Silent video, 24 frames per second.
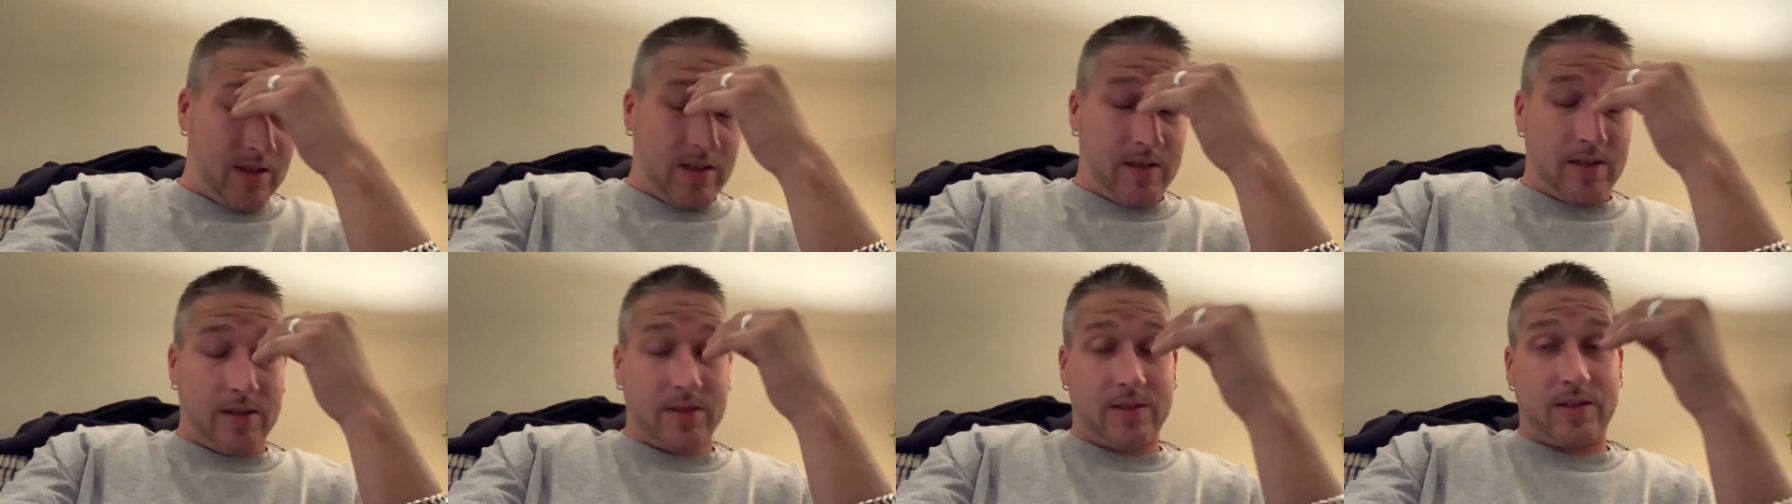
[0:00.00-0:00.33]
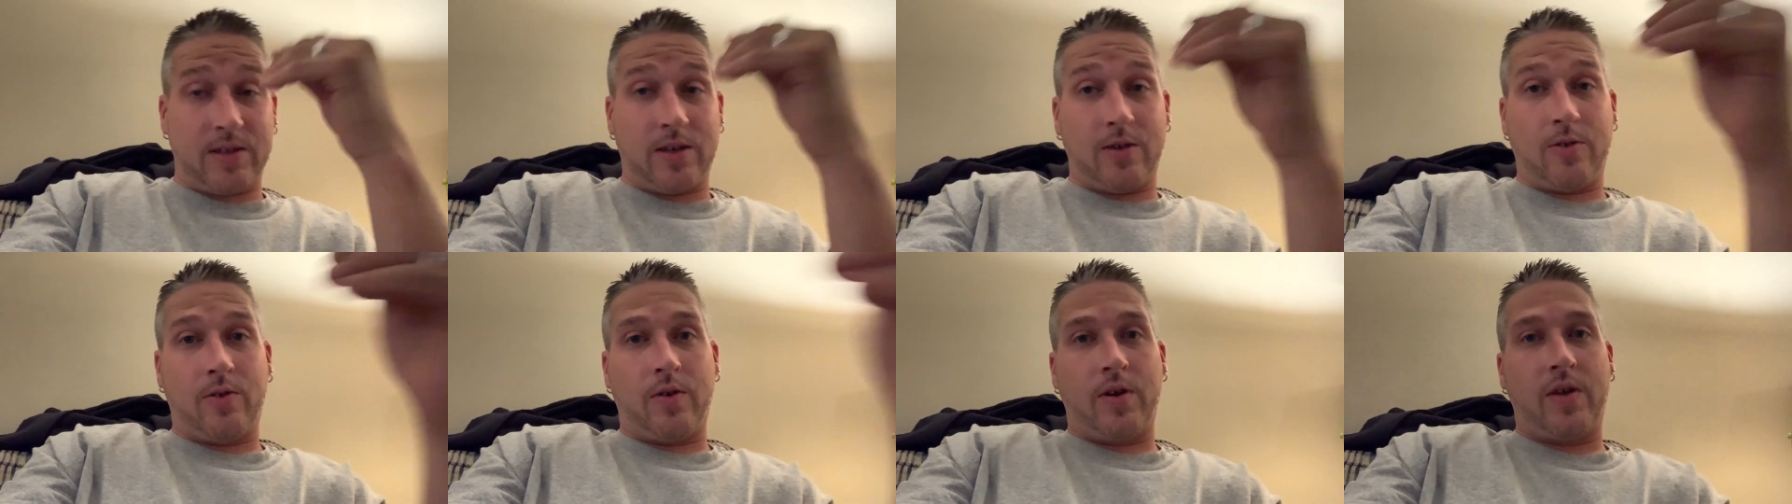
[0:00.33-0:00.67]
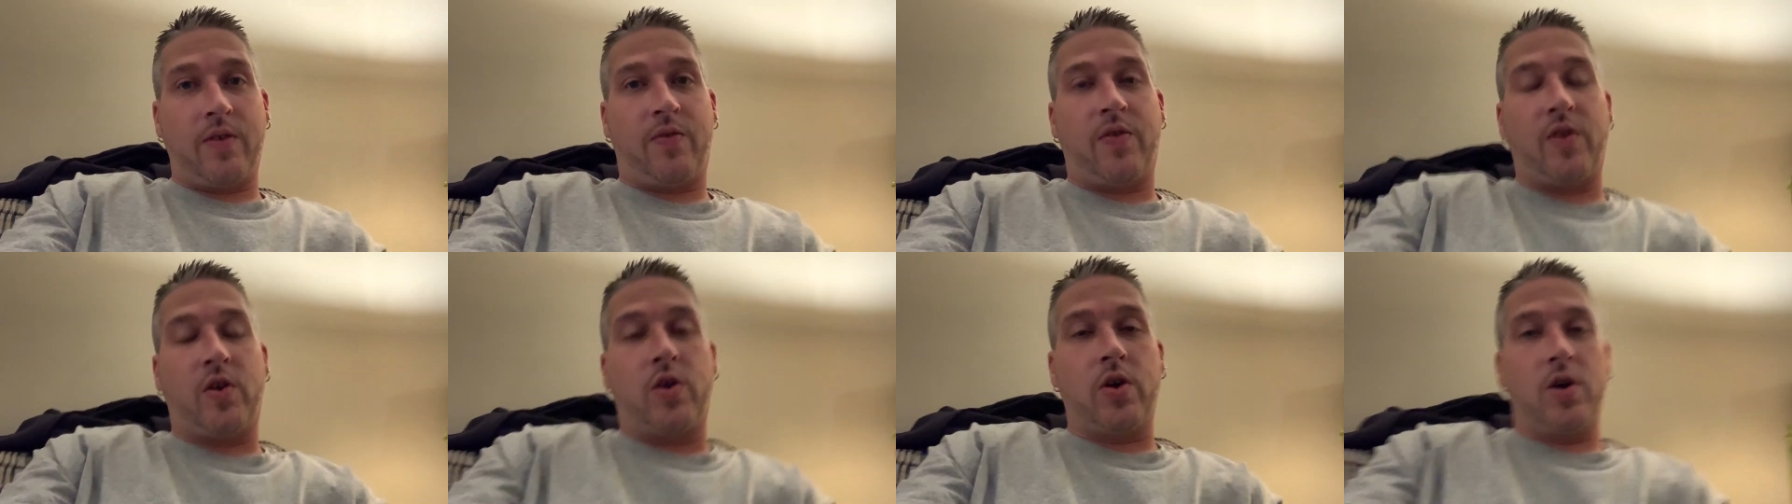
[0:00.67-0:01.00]
So
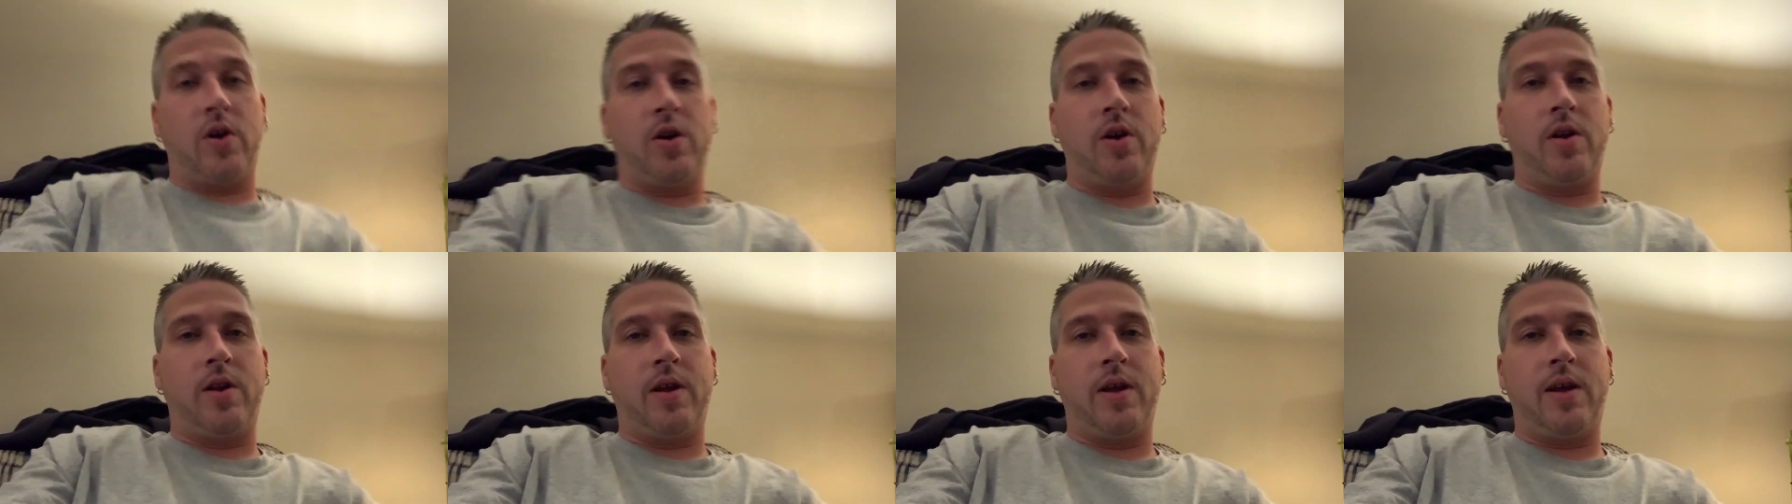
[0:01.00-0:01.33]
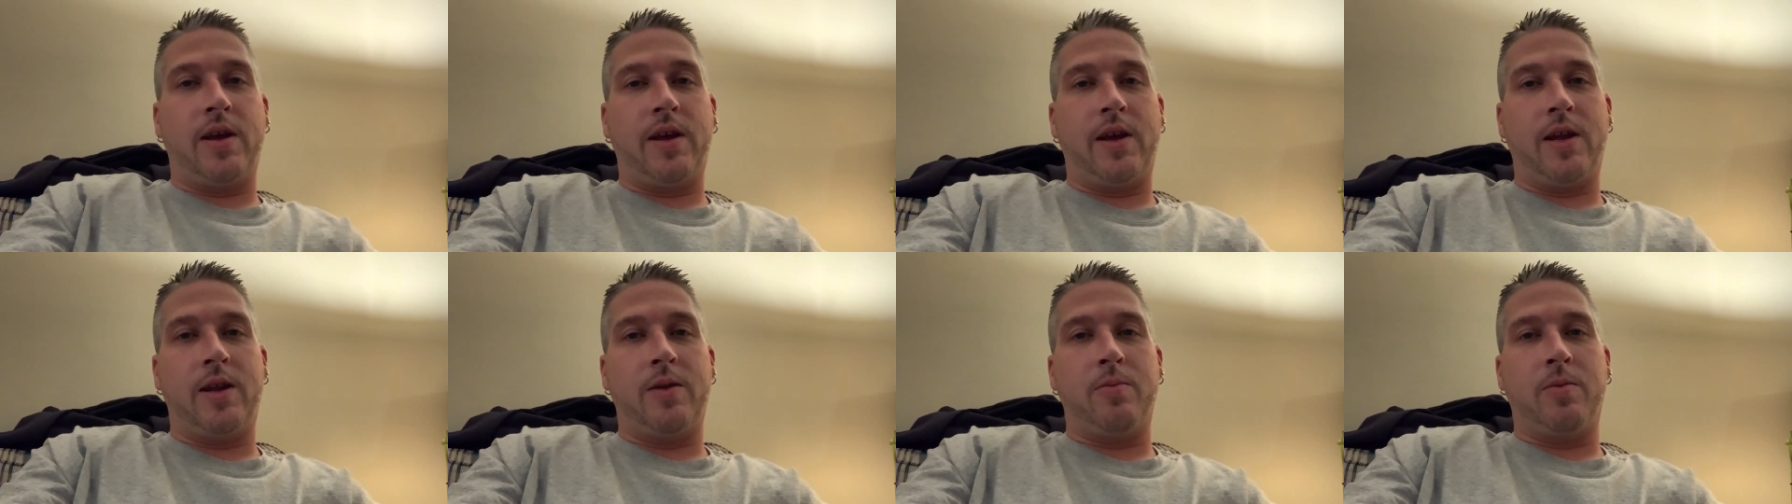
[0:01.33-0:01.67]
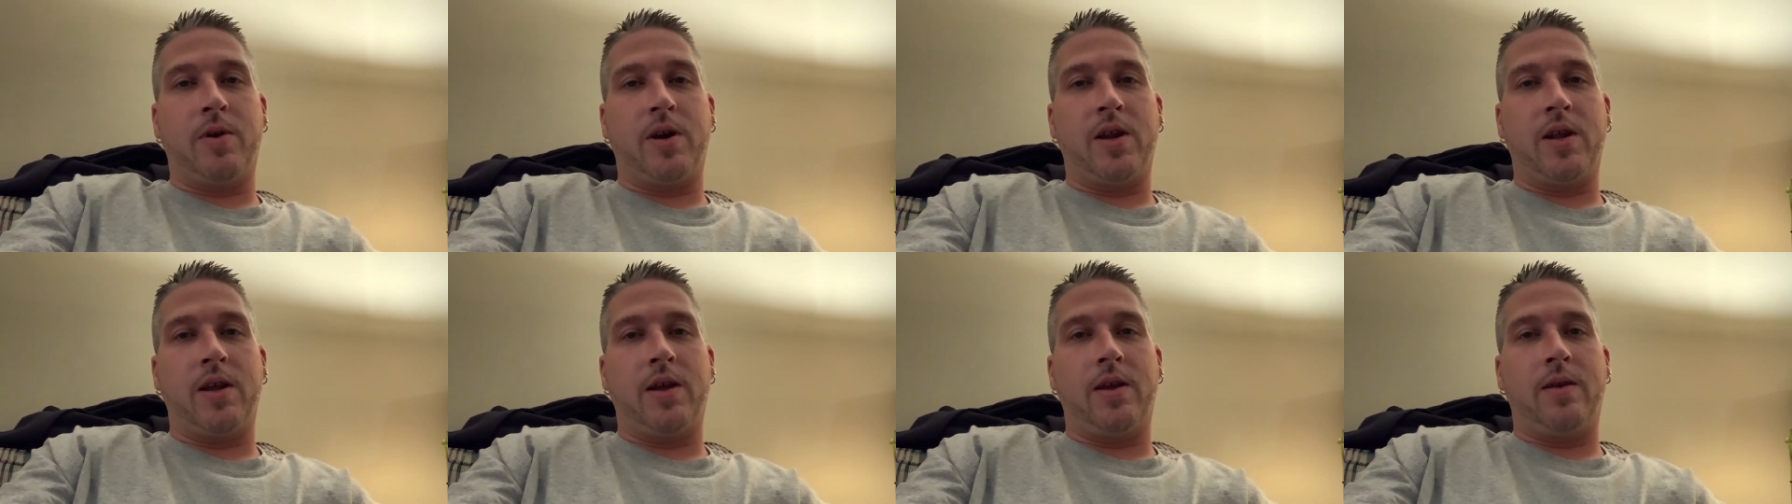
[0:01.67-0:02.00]
if you could,
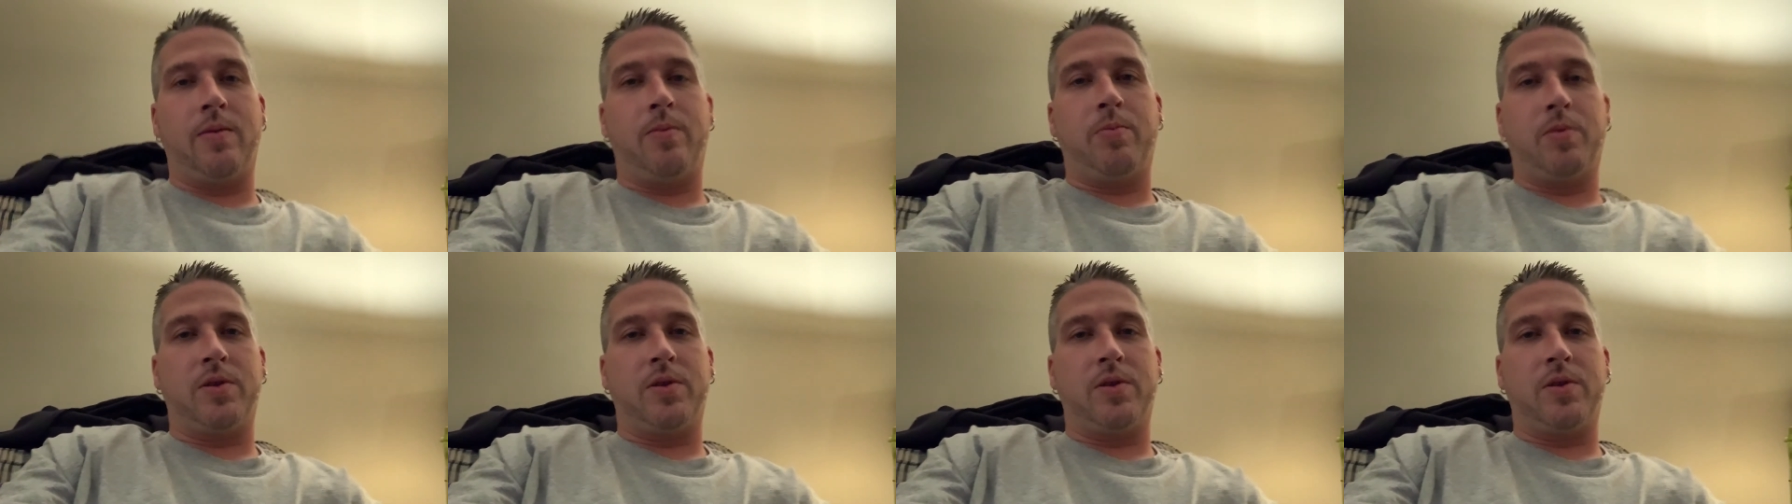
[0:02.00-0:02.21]
anybody,